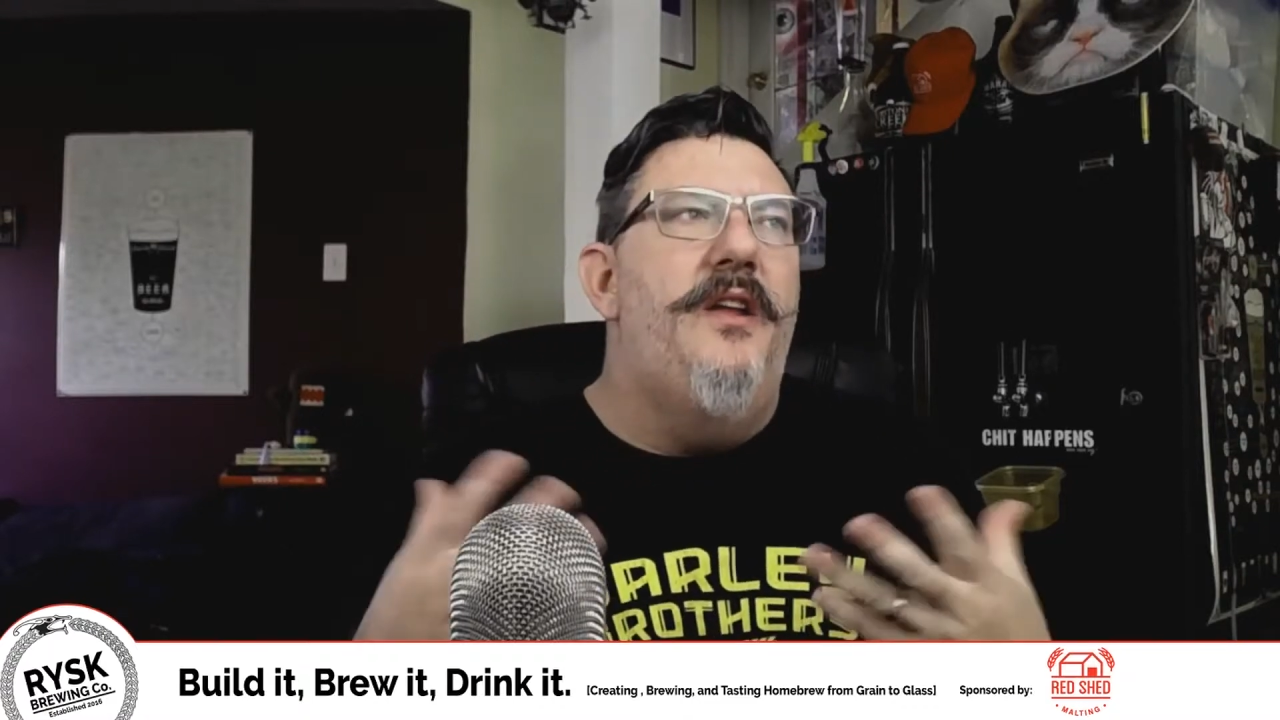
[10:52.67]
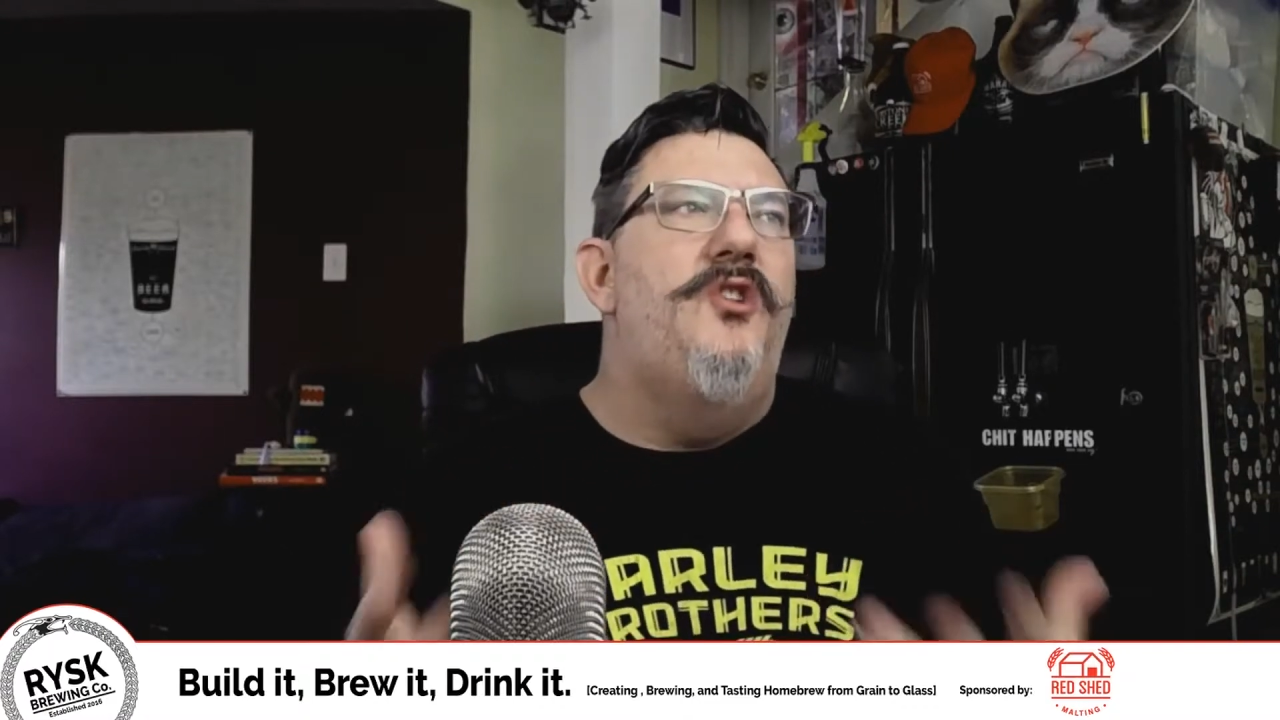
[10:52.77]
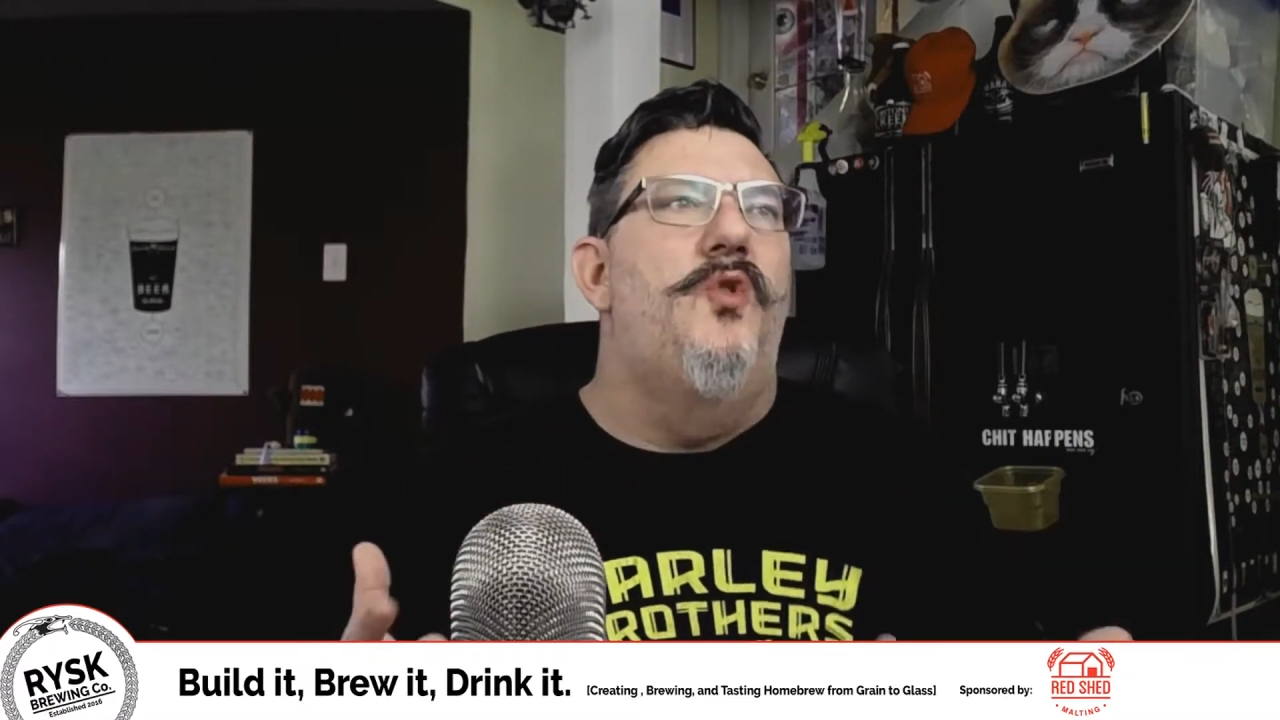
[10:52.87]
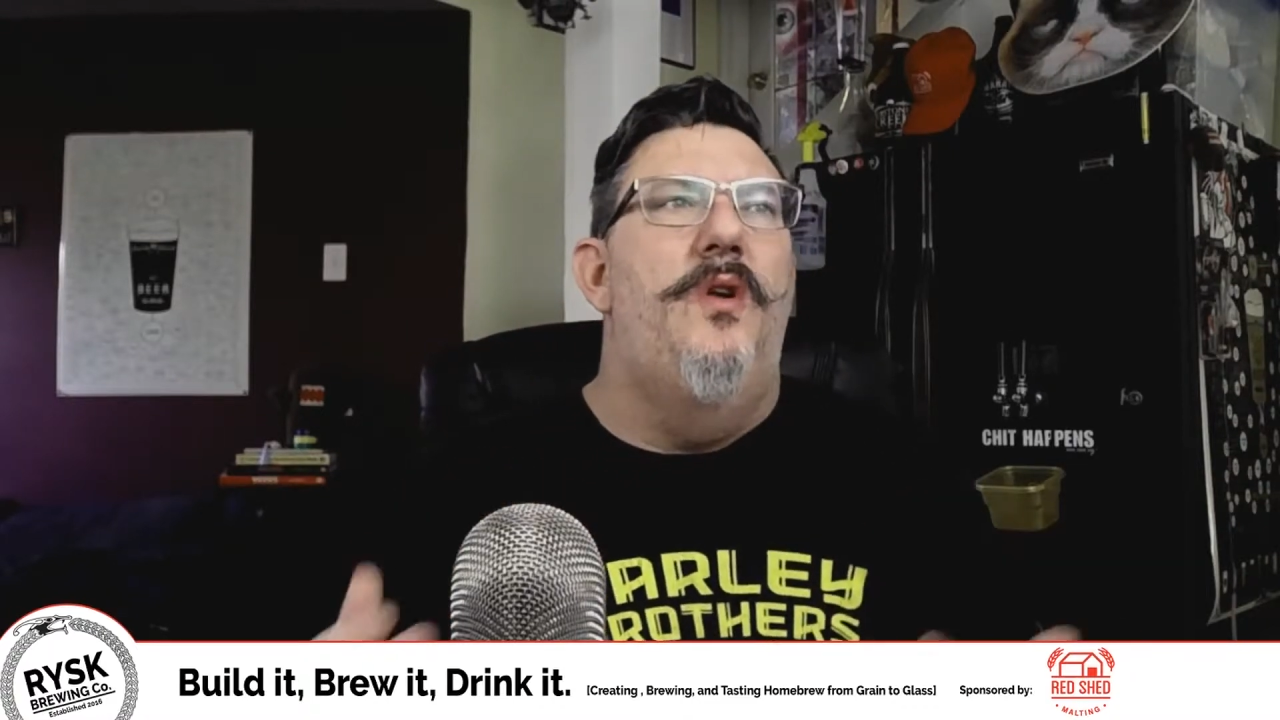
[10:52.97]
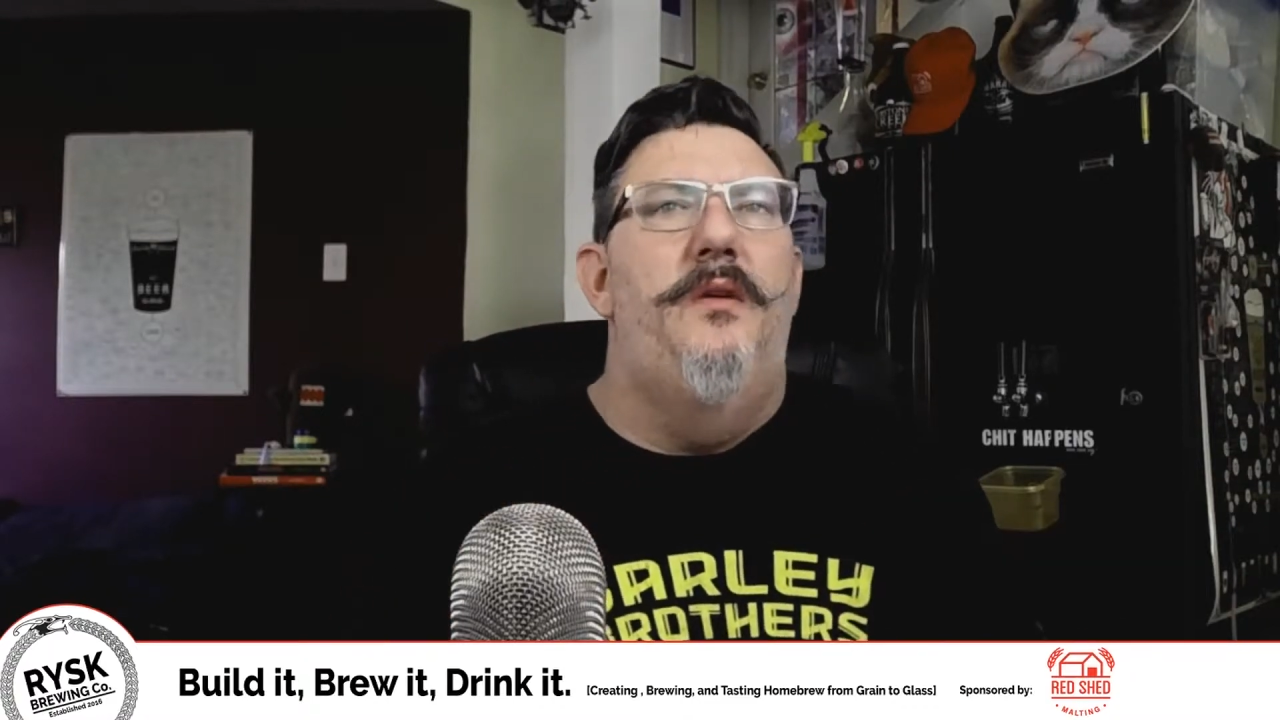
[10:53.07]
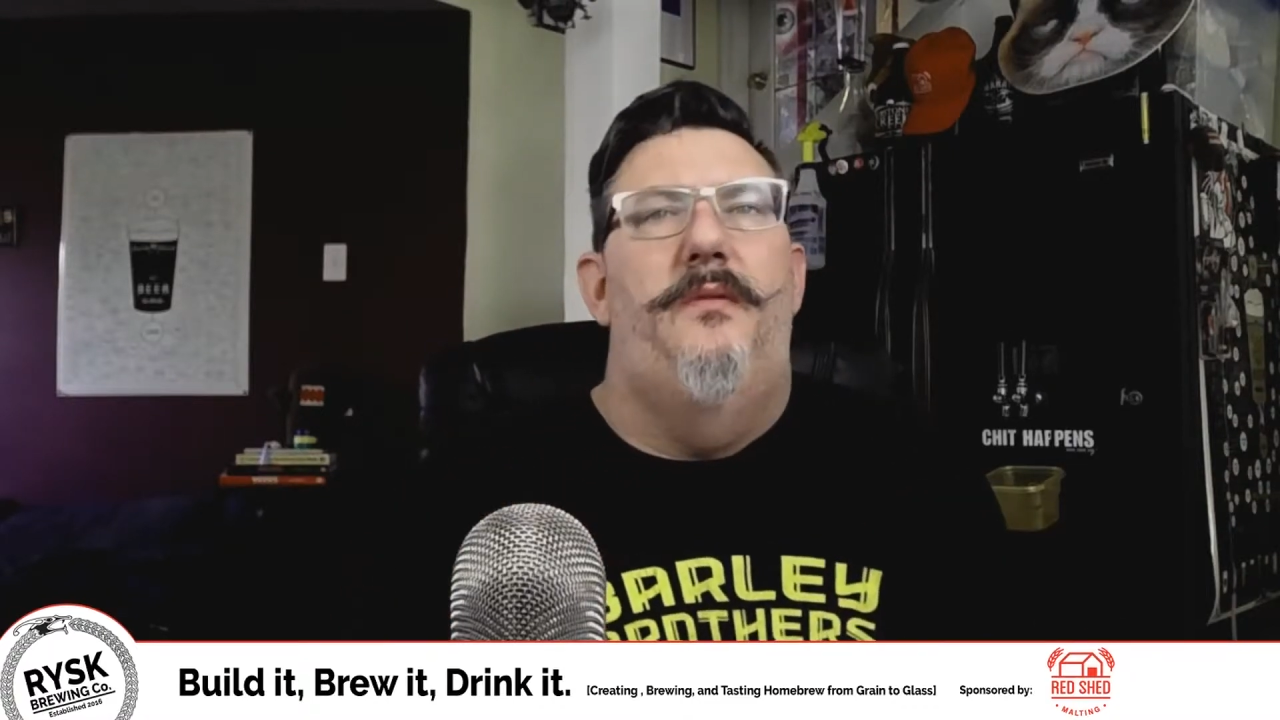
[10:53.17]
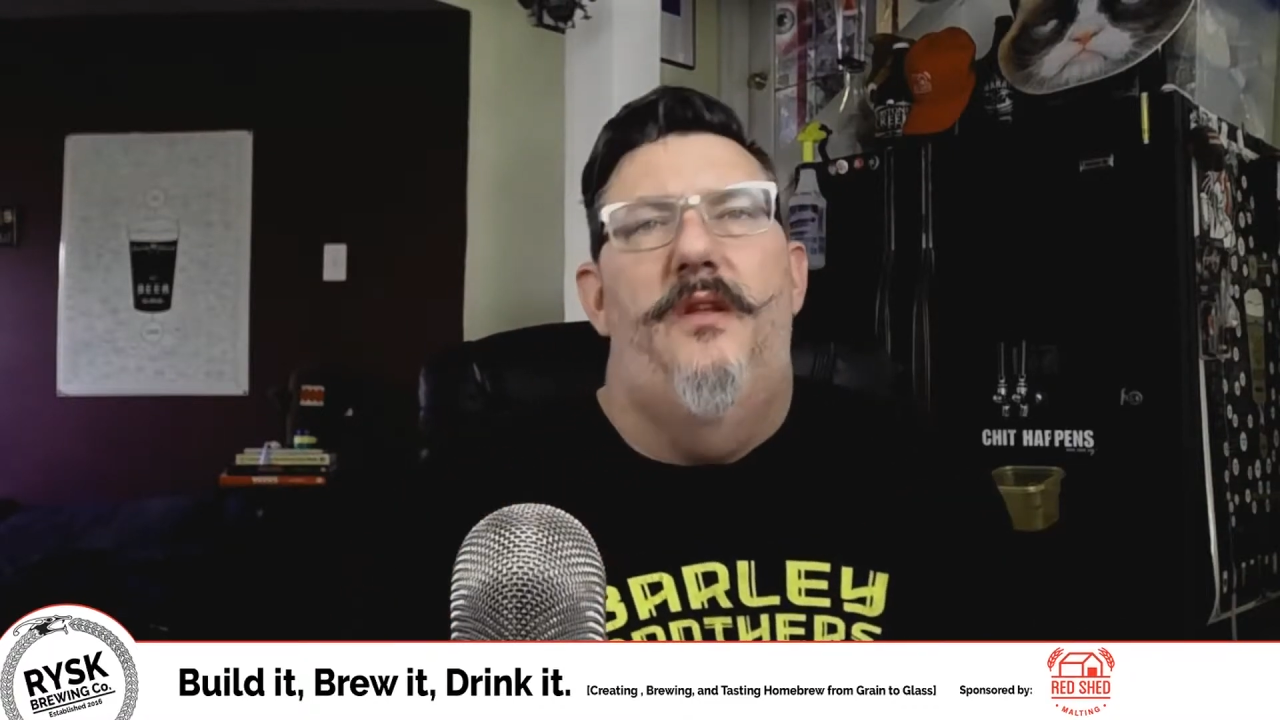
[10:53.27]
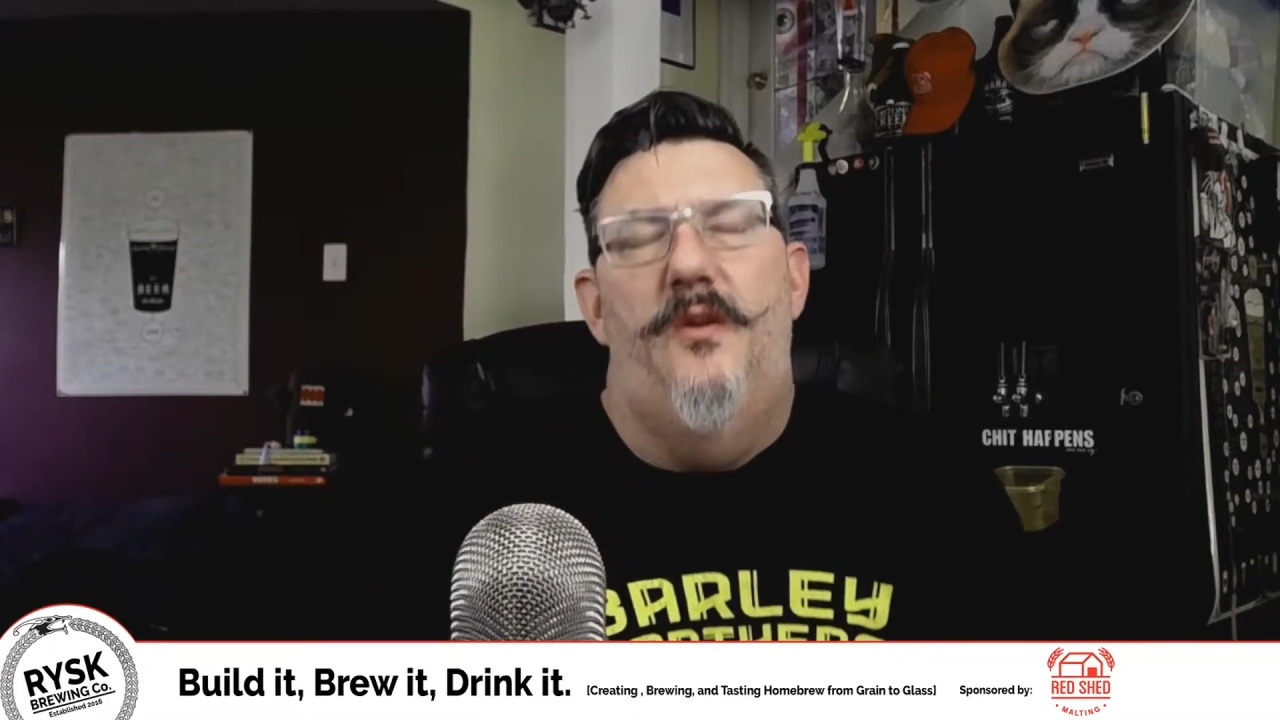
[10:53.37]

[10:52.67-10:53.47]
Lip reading: enjoyable in